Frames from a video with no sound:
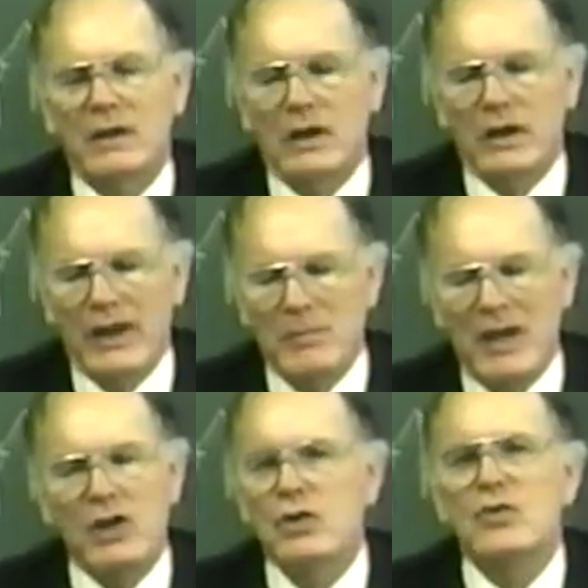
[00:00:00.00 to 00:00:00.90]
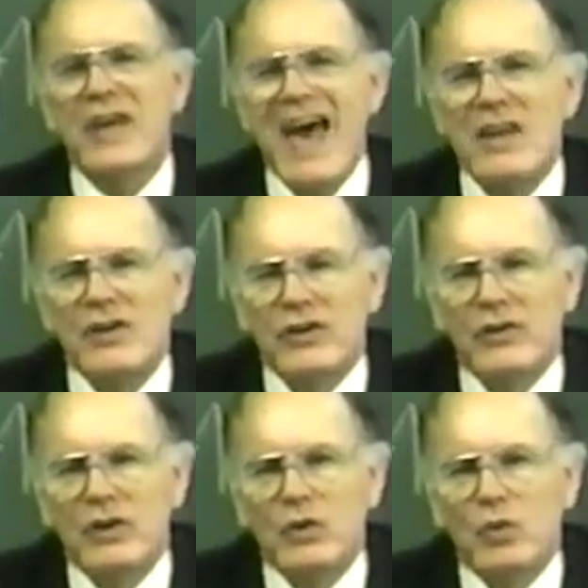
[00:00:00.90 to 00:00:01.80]
Uh, they made a new
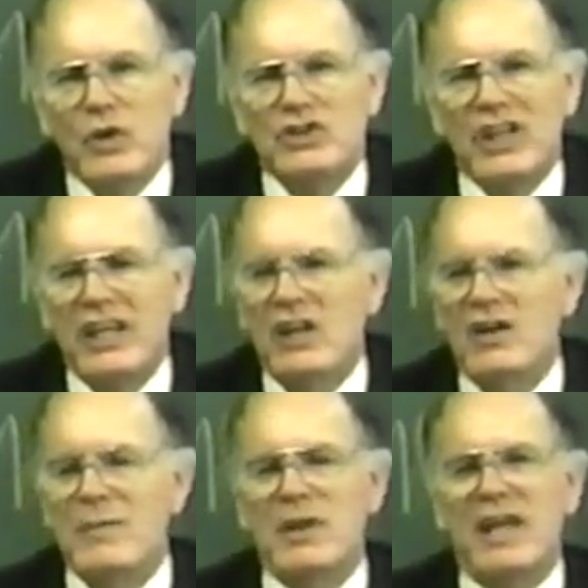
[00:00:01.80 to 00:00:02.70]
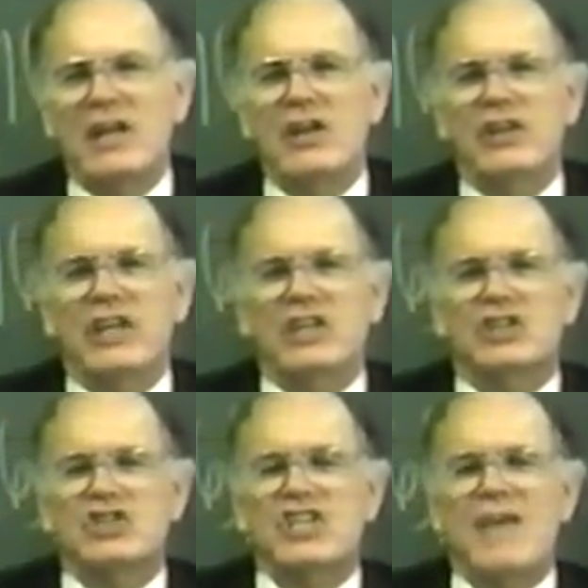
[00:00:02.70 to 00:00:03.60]
calendar in which they eliminated the
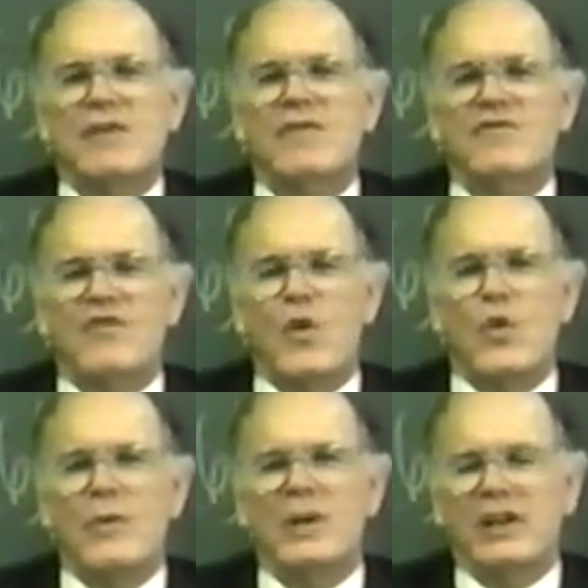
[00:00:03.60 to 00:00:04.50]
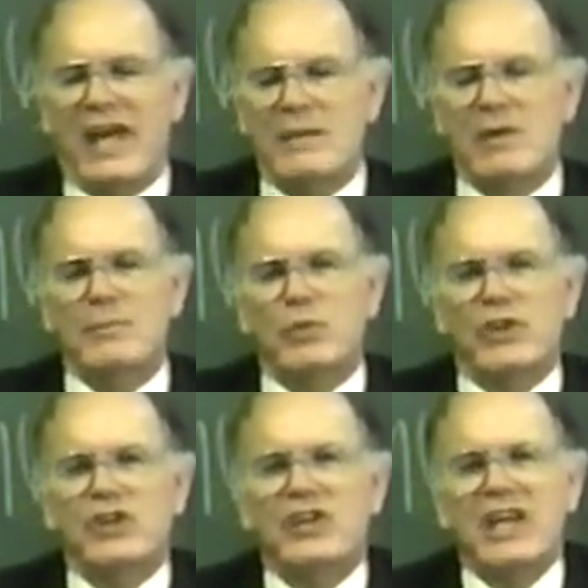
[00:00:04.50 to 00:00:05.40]
seven form and came up with a
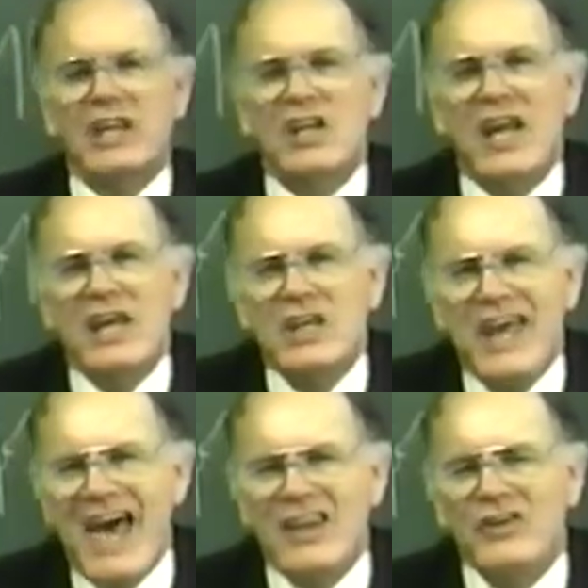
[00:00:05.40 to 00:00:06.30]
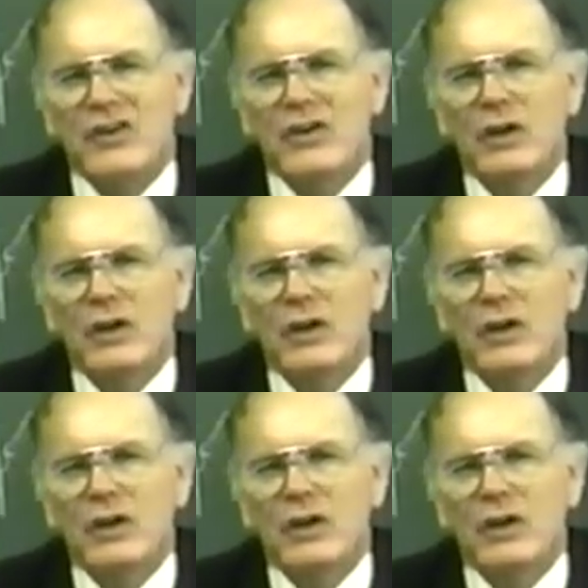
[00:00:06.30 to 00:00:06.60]
10-day calendar.